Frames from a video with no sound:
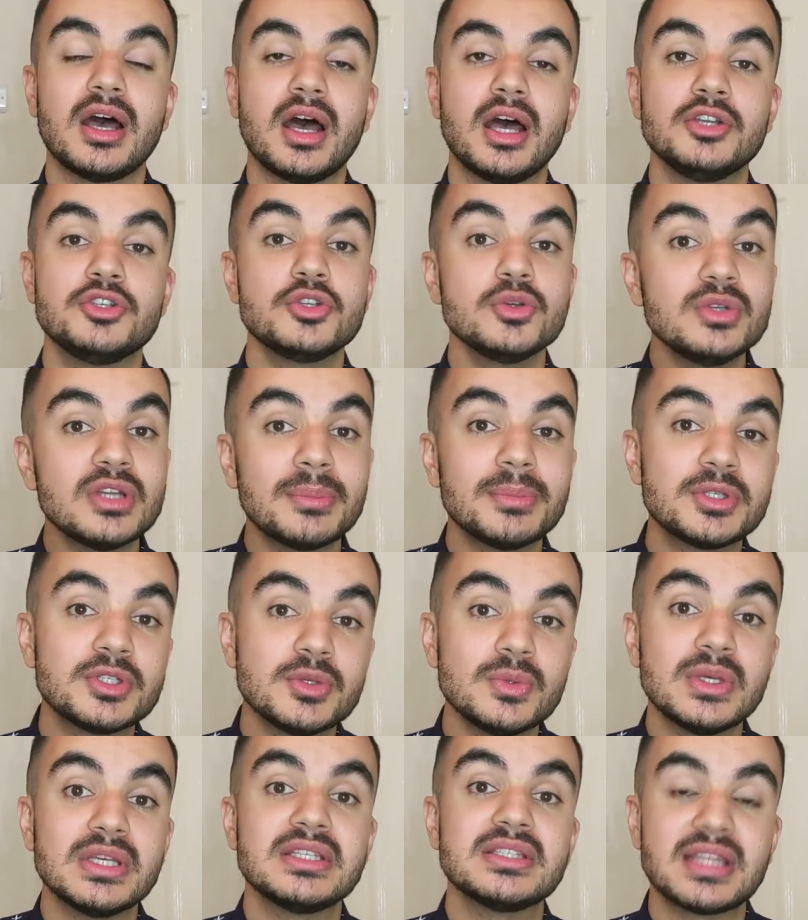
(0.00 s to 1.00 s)
A do number
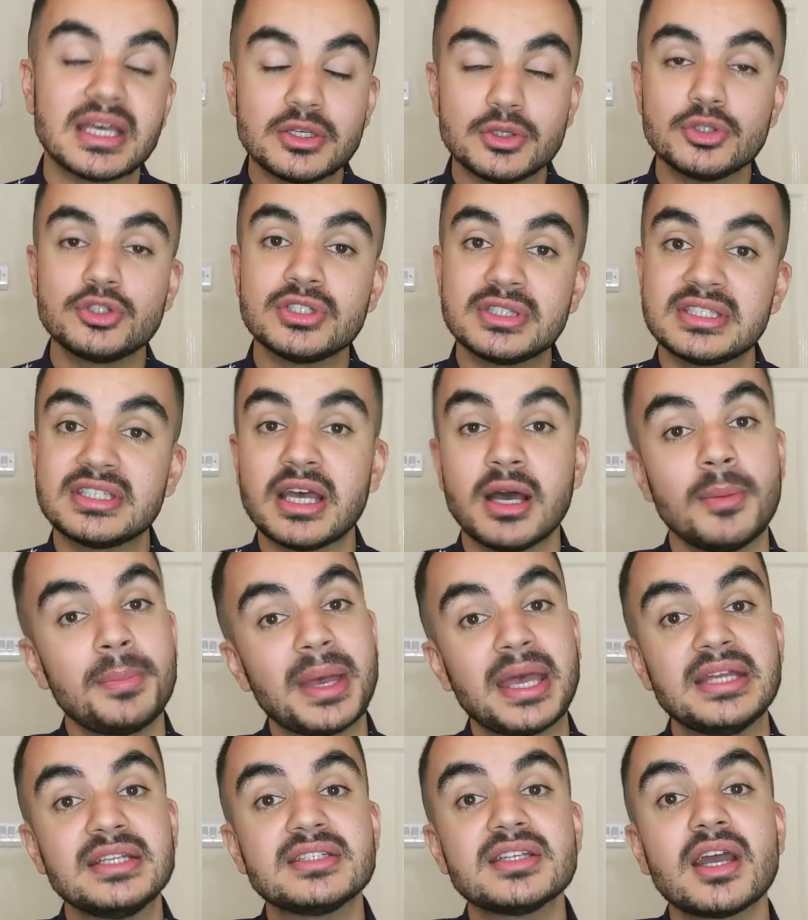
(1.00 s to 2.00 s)
two is that you should set
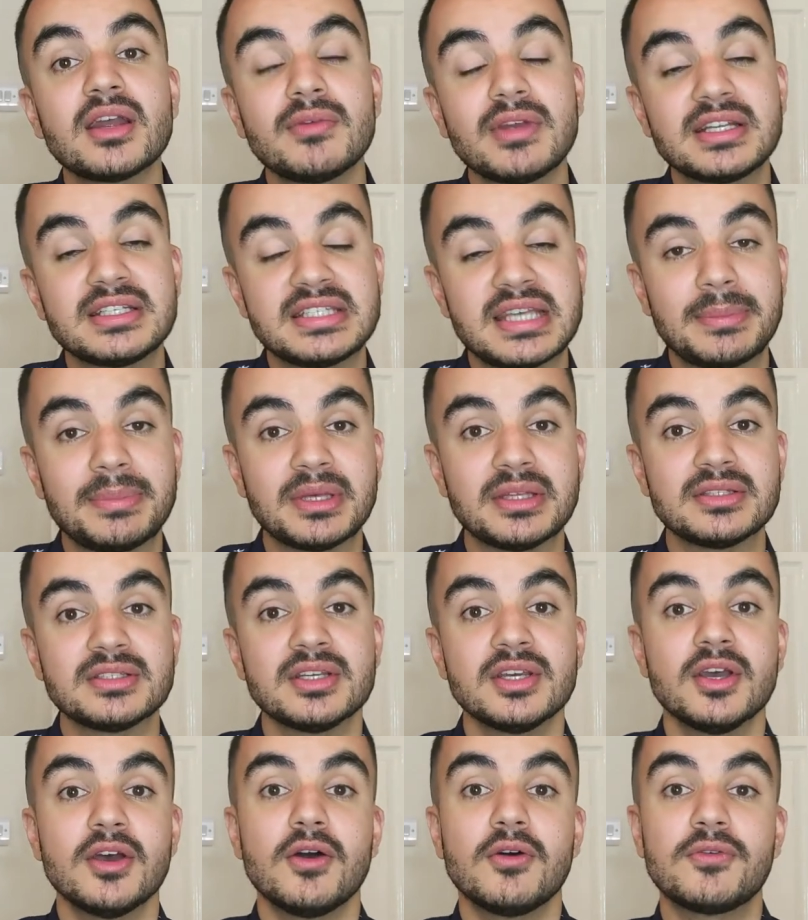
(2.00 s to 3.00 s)
up a direct debit
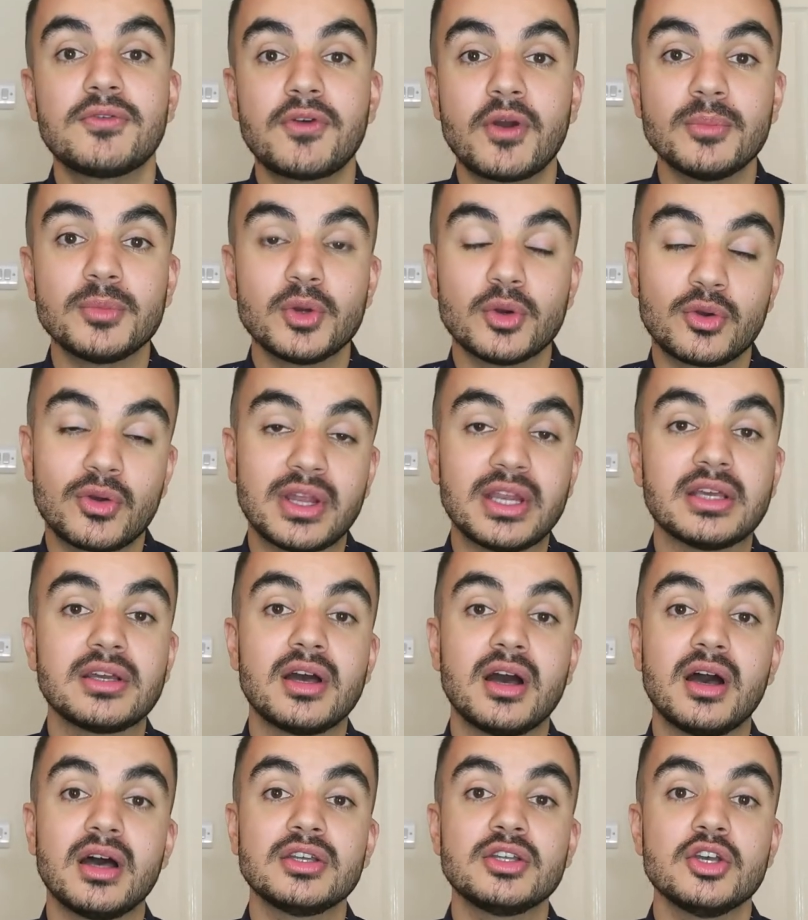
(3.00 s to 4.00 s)
from your credit
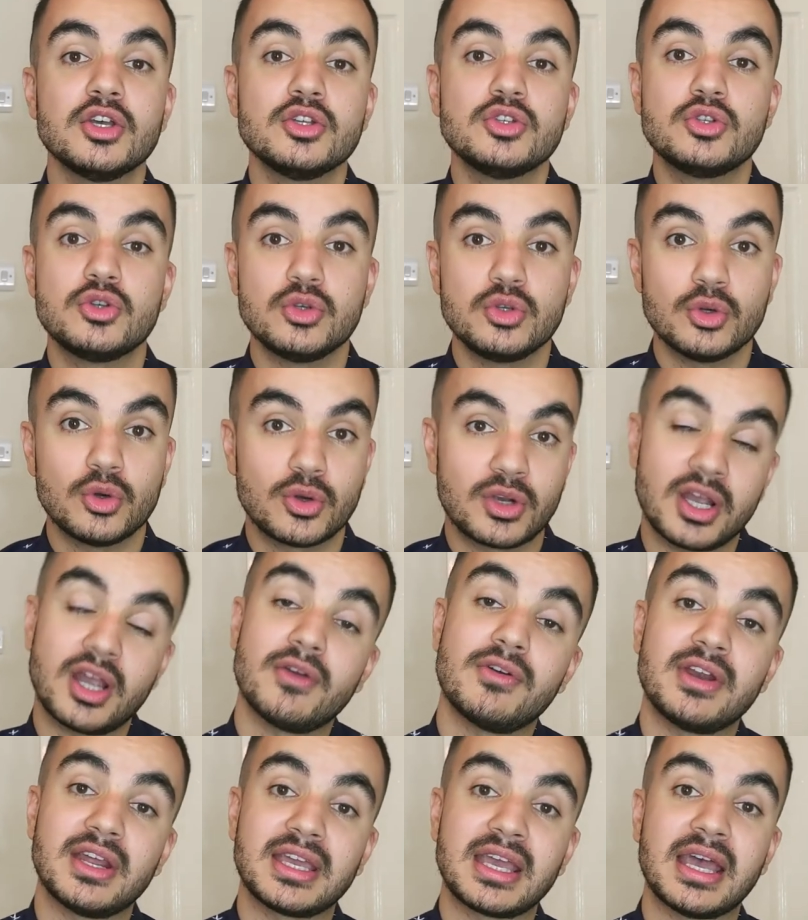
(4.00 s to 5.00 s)
card to your
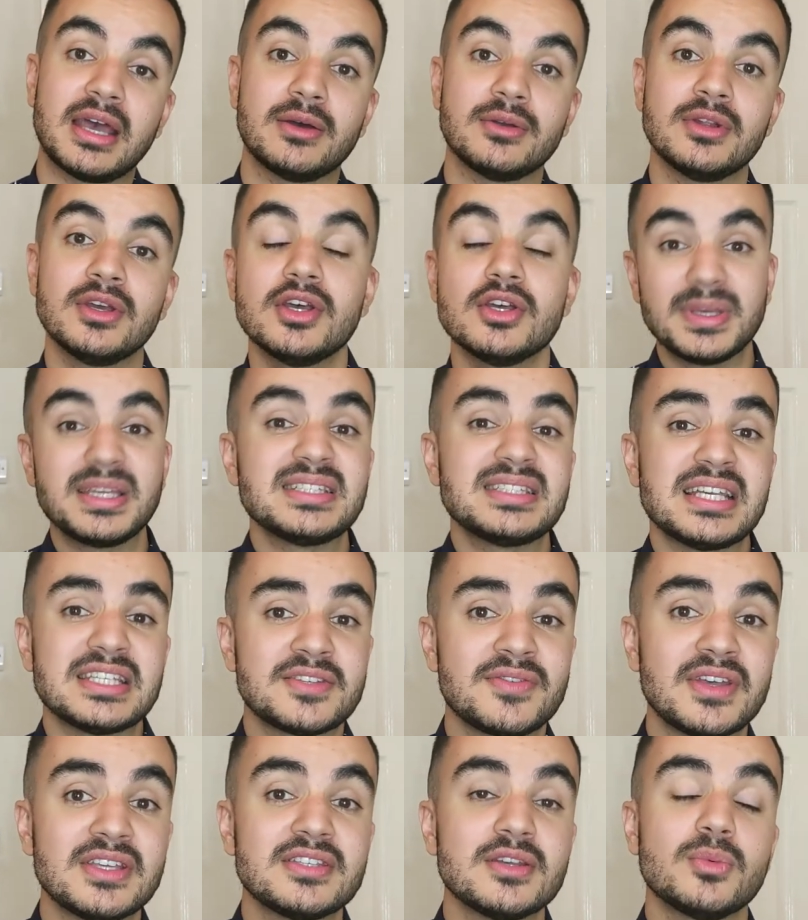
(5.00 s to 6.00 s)
current account. Because
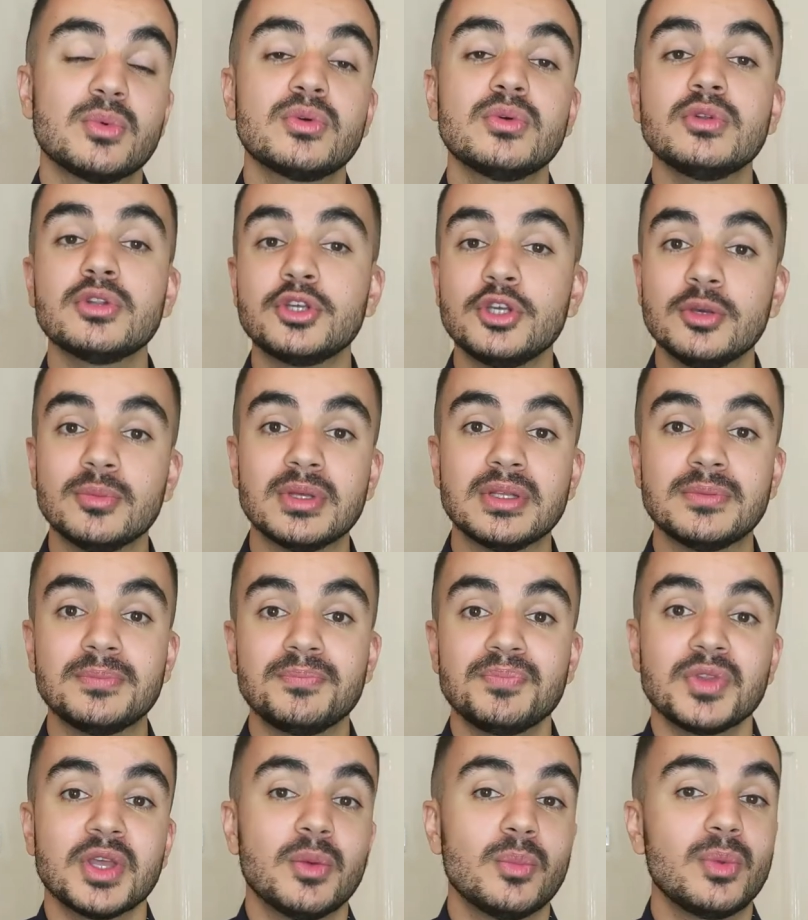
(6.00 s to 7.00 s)
let's face it, we're all human.